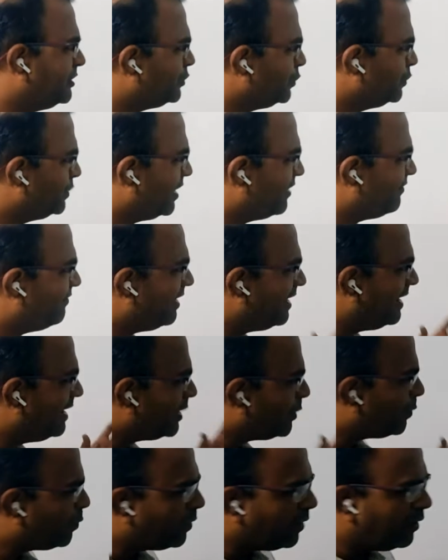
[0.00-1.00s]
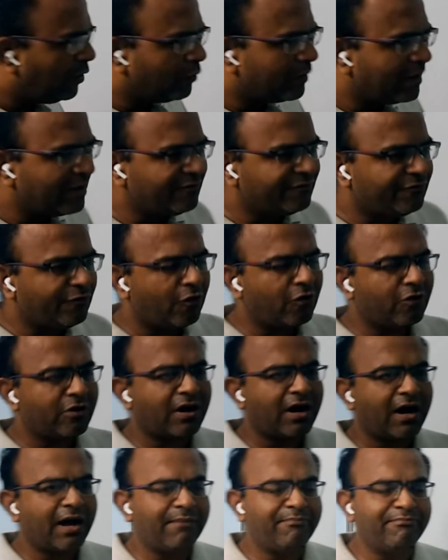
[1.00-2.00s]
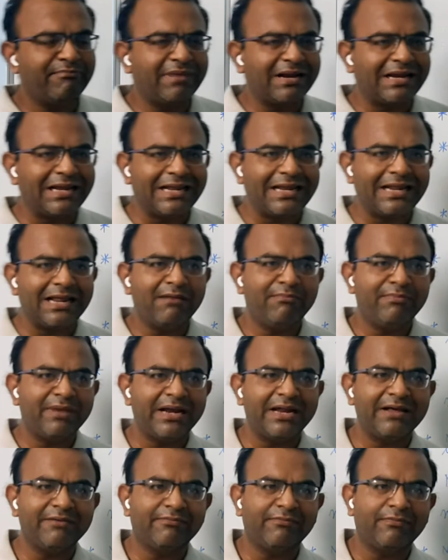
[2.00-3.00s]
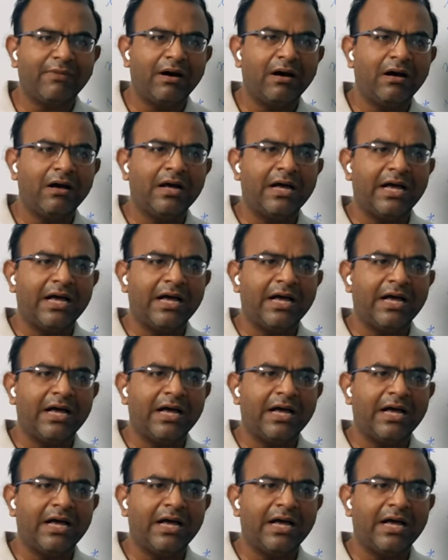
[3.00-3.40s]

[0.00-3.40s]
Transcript: So they were looking for a material medium